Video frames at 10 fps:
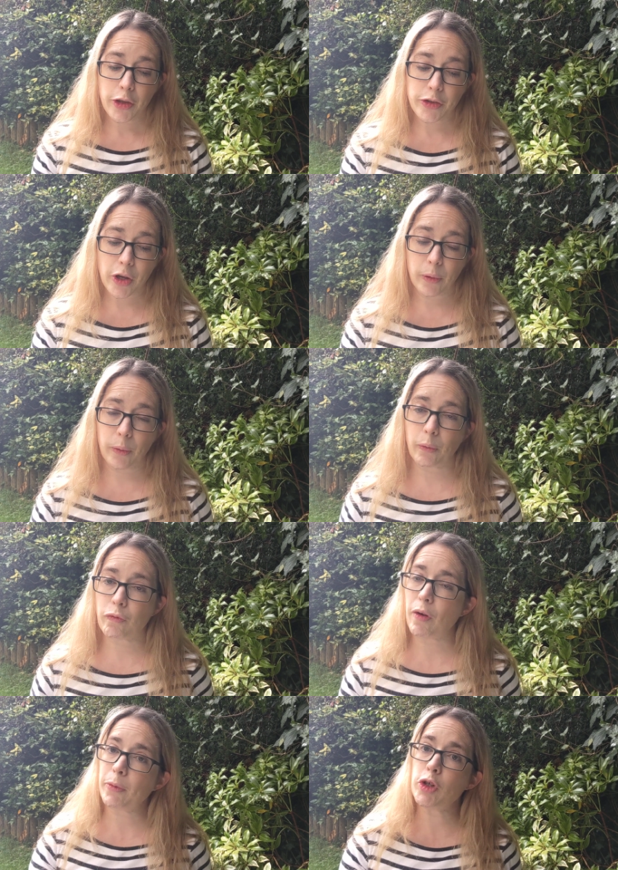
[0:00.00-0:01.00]
So
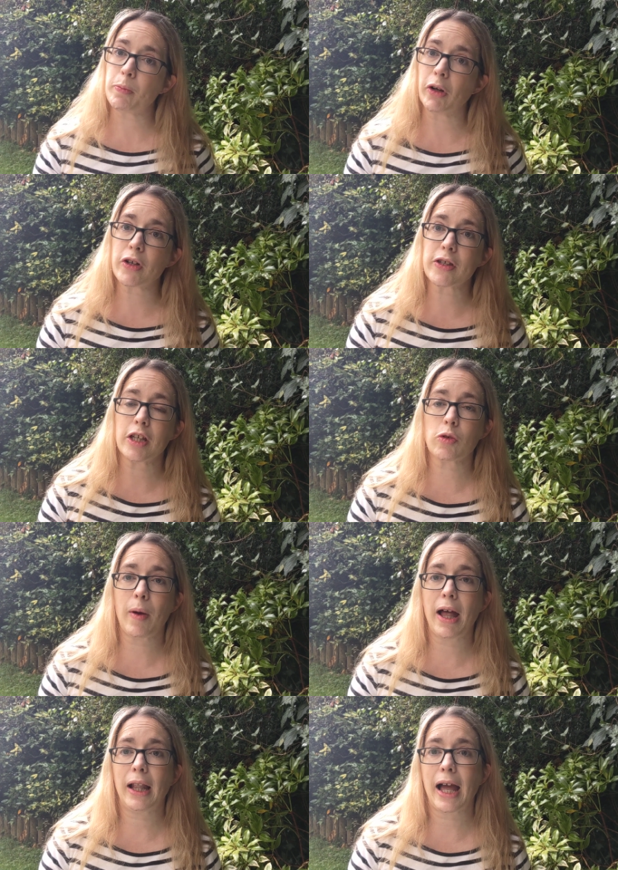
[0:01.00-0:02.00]
from those books, as
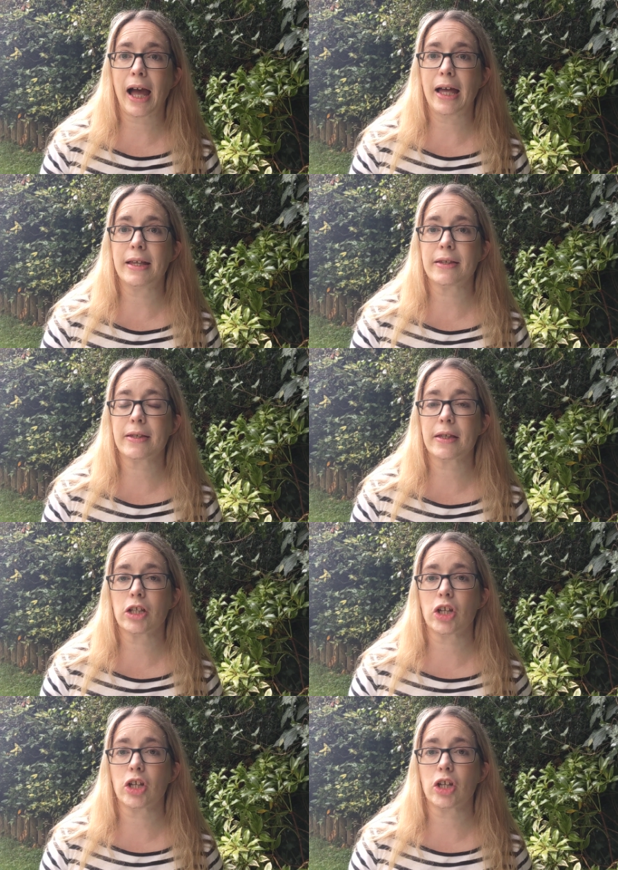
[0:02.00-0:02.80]
well as